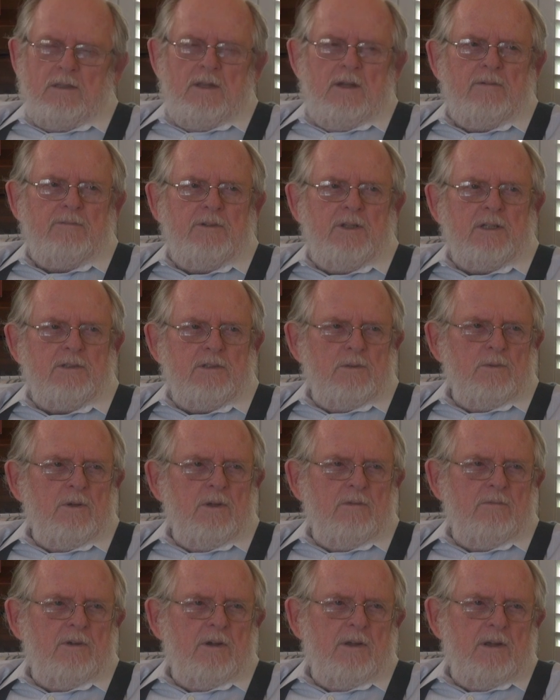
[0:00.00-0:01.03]
love doesn't
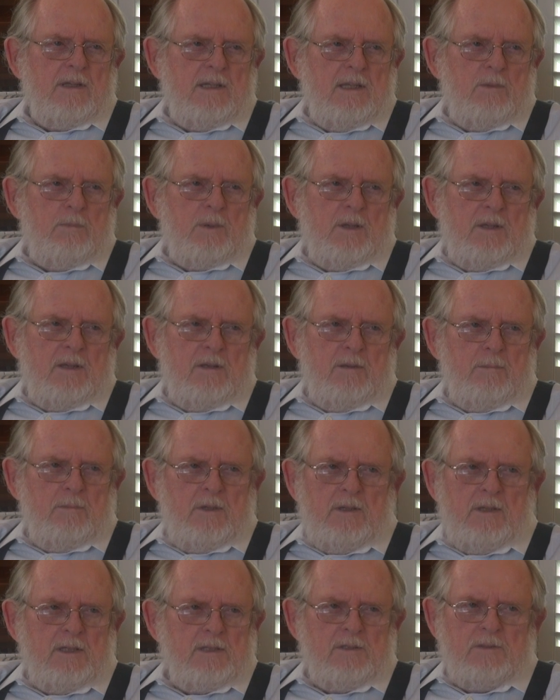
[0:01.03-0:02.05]
run very deep in him.
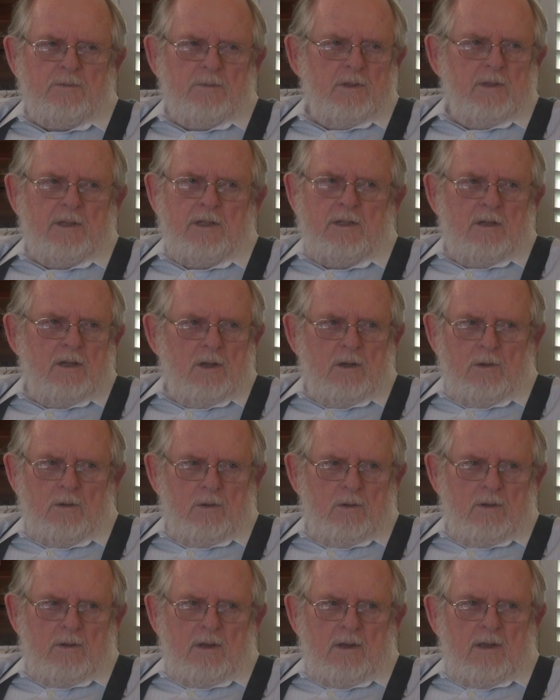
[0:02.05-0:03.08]
He doesn't really
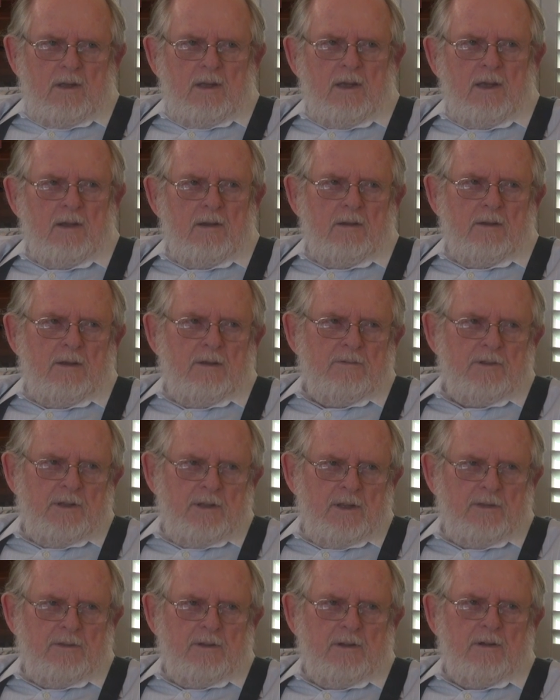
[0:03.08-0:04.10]
know how to love
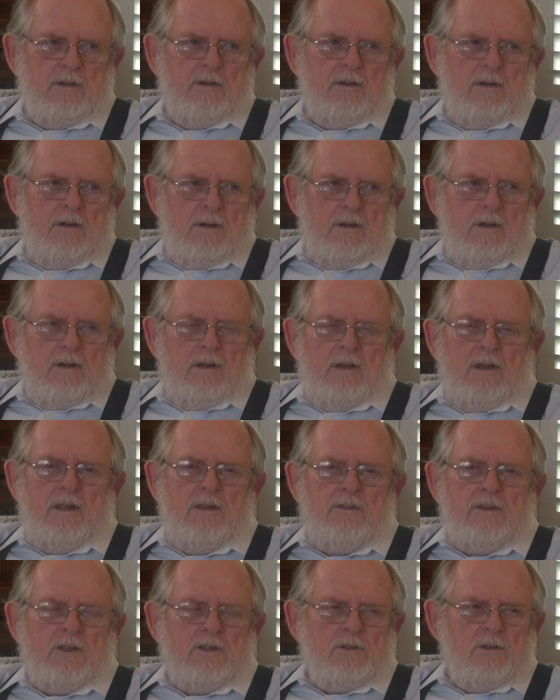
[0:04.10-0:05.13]
another. He
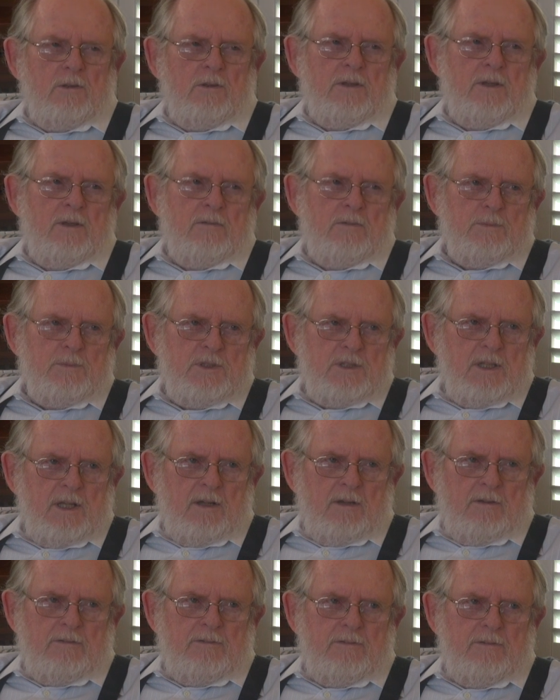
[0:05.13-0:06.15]
thinks only of
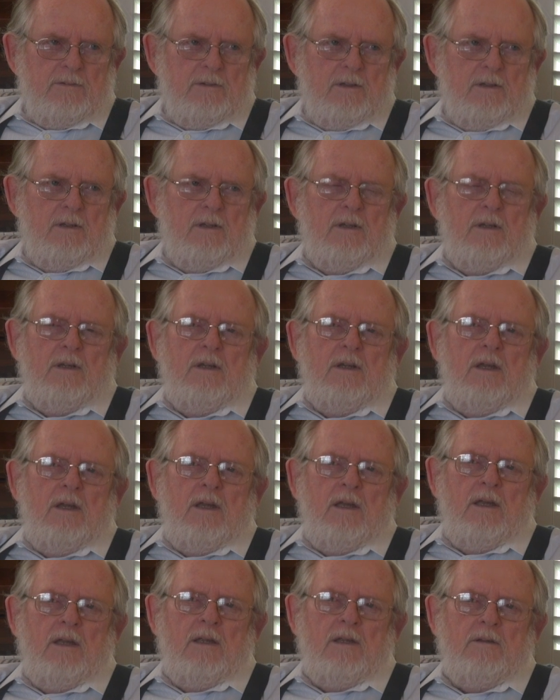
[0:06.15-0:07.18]
himself.
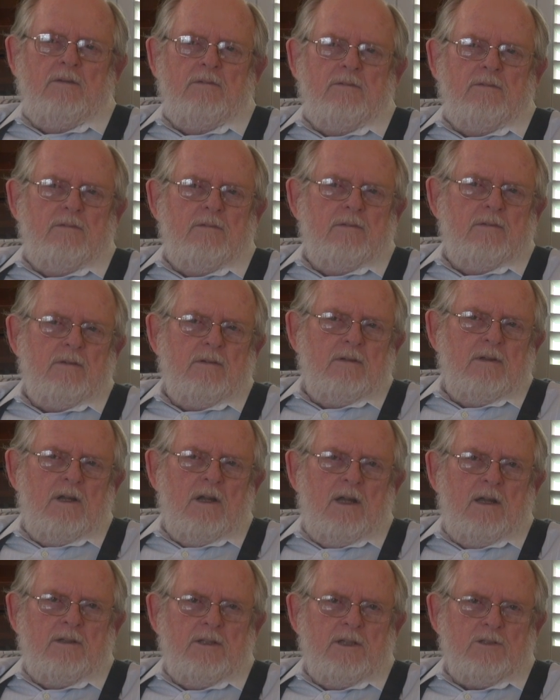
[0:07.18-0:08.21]
And
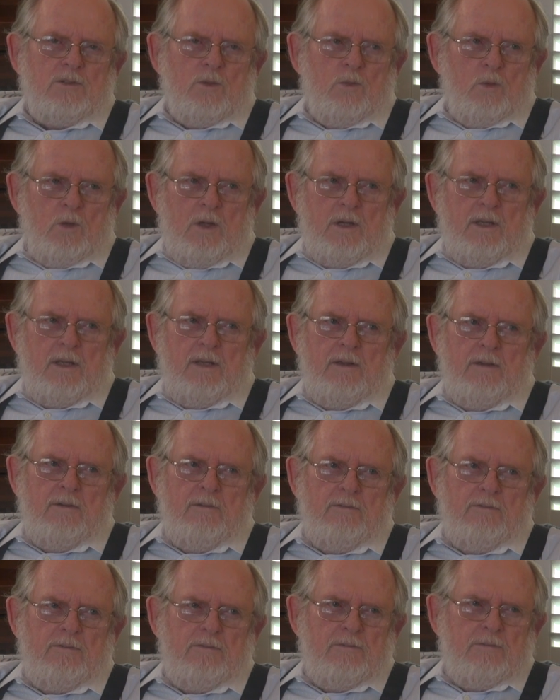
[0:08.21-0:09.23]
God doesn't want to
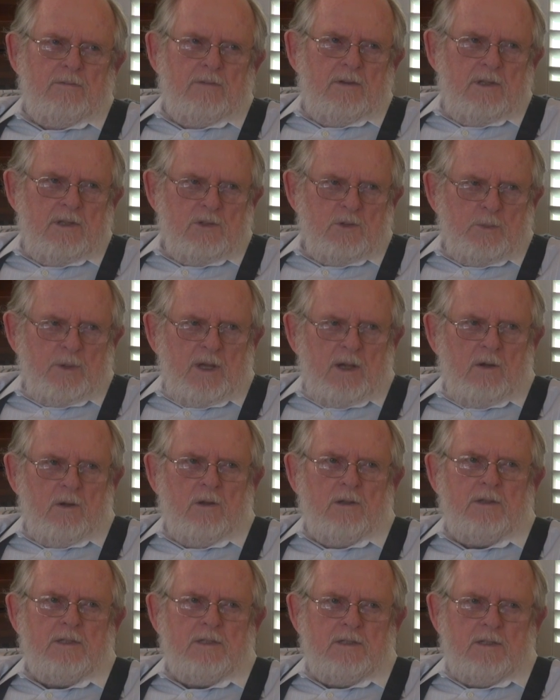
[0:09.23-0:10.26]
give his
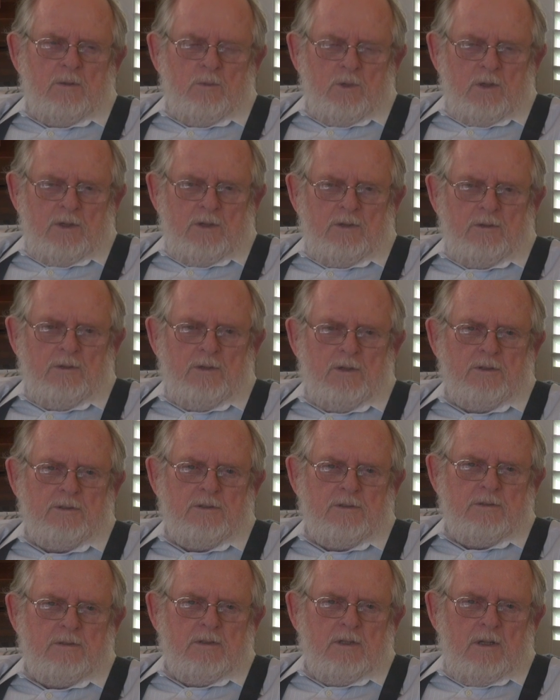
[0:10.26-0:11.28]
power to someone who
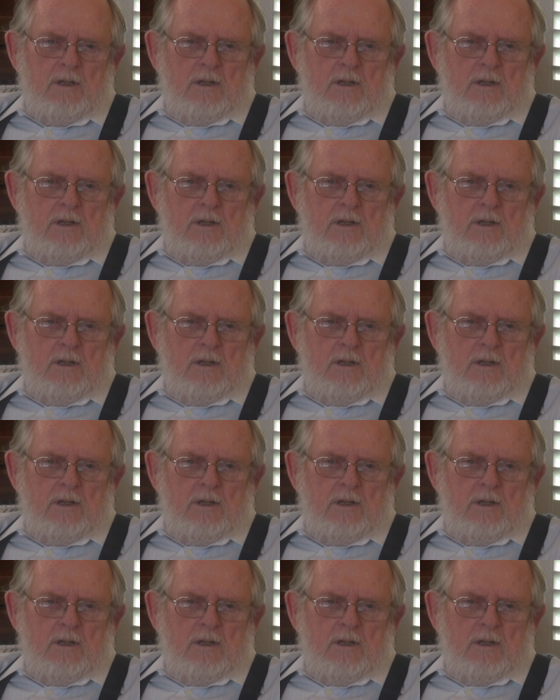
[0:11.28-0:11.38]
knows